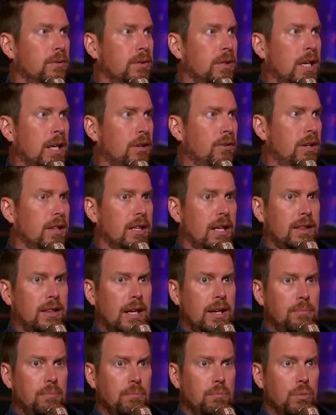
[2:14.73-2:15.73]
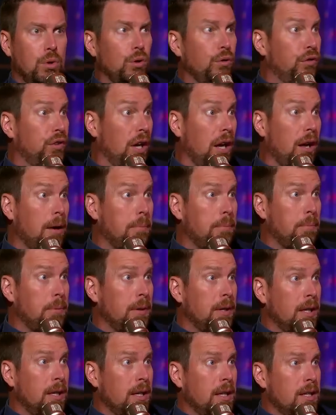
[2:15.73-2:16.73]
hearing that they moved up
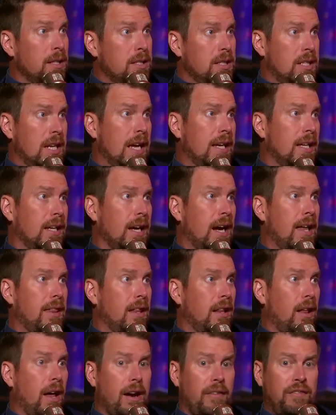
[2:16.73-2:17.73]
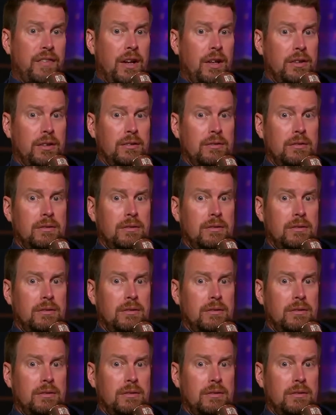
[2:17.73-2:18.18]
to take a guy that a lot of felt